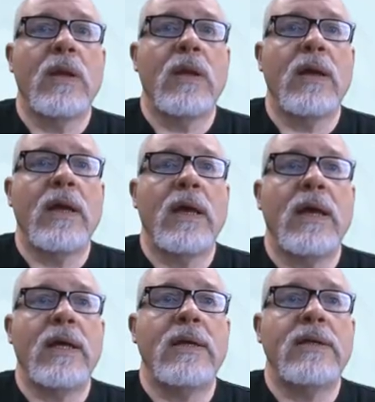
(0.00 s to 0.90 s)

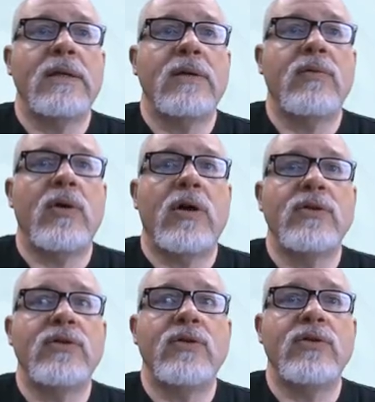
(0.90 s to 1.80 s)
and we'll
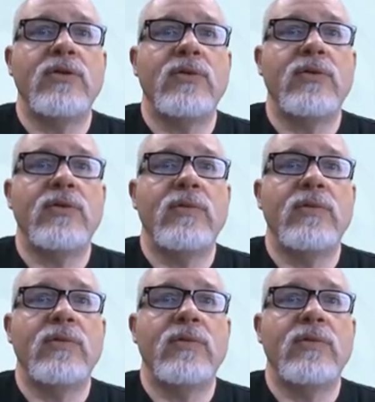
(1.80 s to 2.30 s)
also do